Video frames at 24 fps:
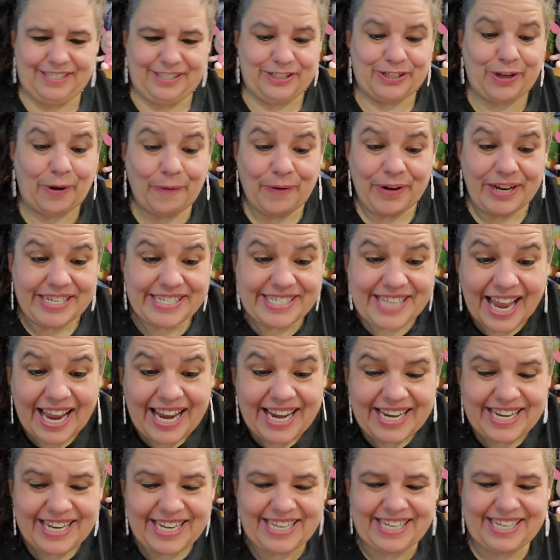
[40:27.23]
So
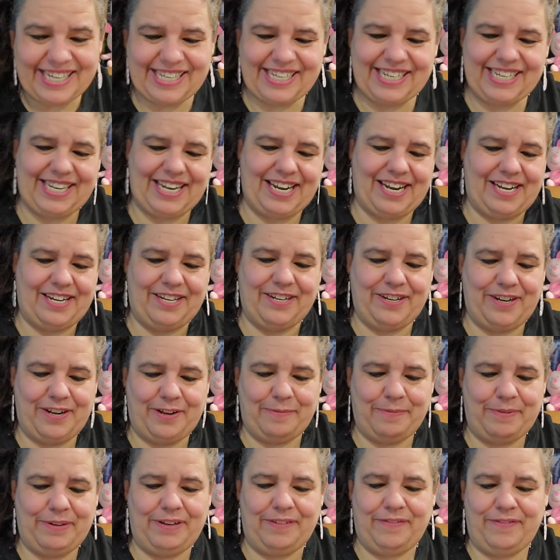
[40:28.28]
excited. I don't know how
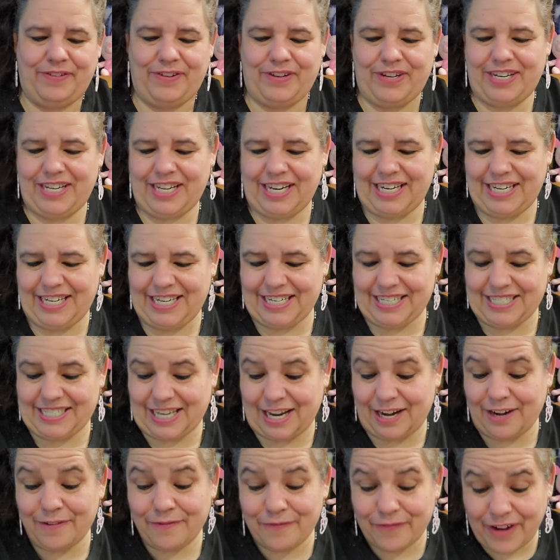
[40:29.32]
many of you are getting
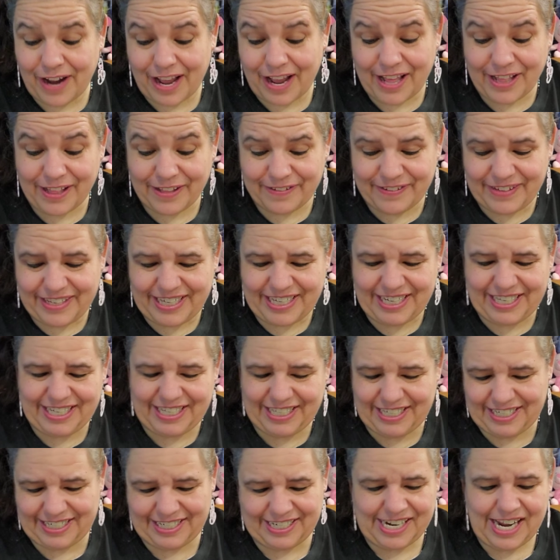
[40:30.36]
excited for Halloween.
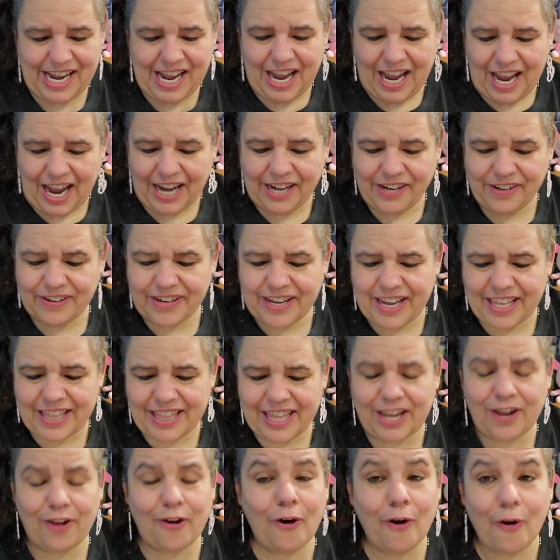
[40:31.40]
I don't get
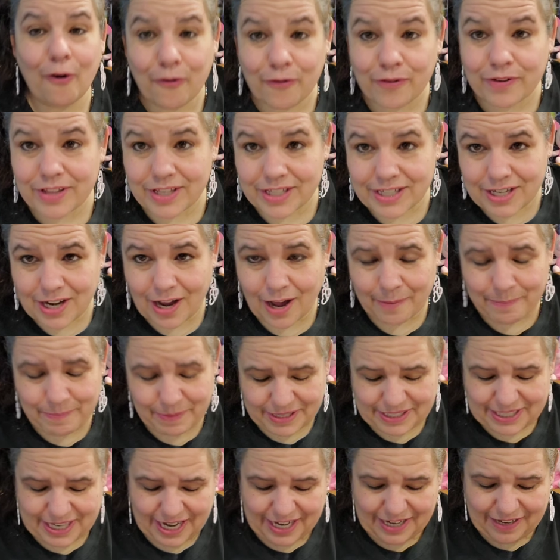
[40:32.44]
like over the top
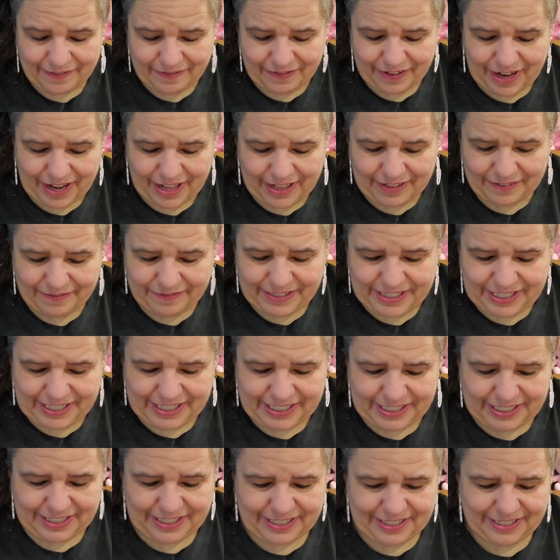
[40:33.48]
excited for
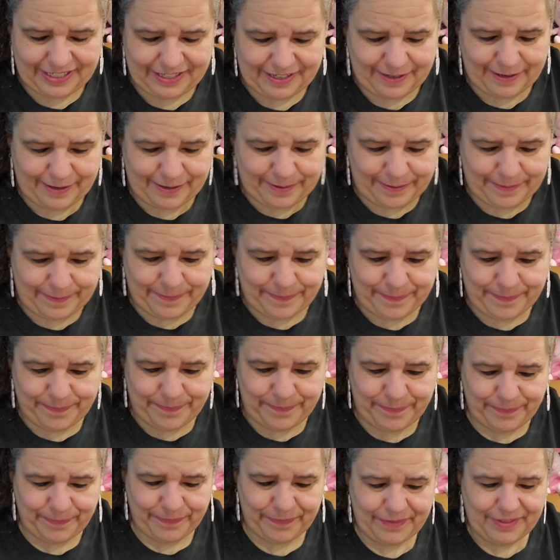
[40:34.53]
Halloween. Um,
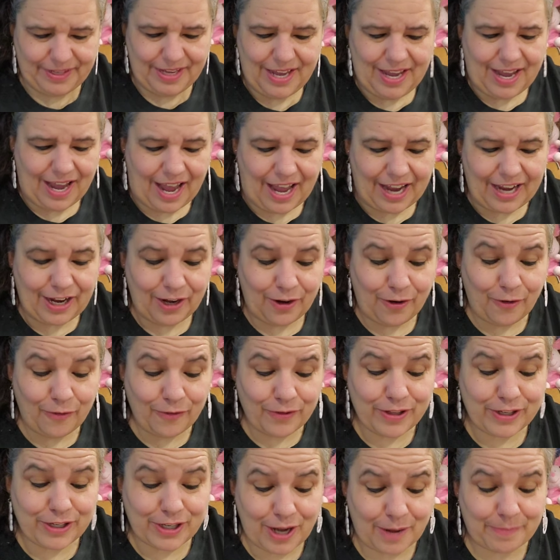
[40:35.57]
I get
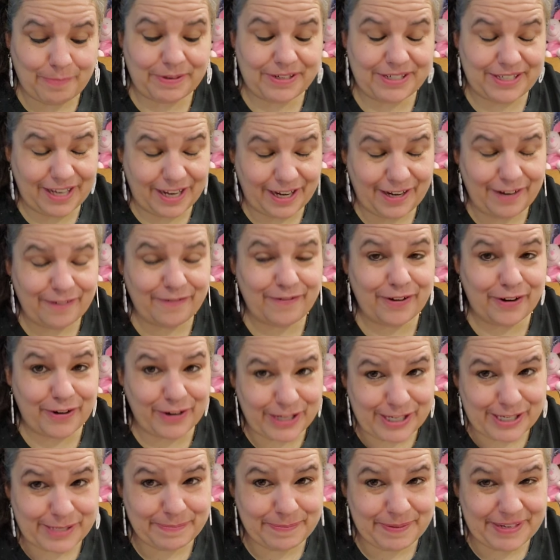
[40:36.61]
over the top excited for
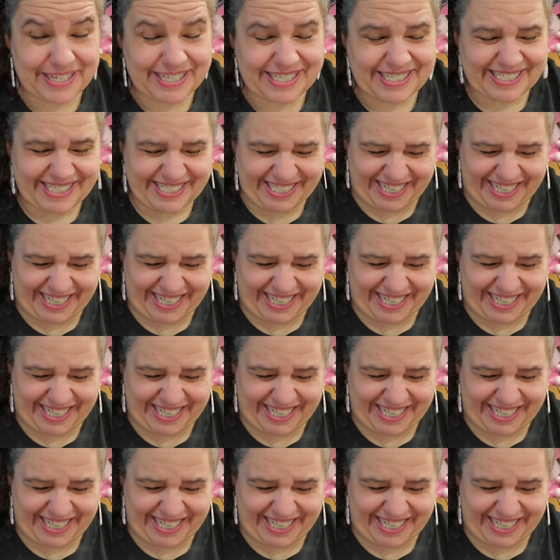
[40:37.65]
Christmas.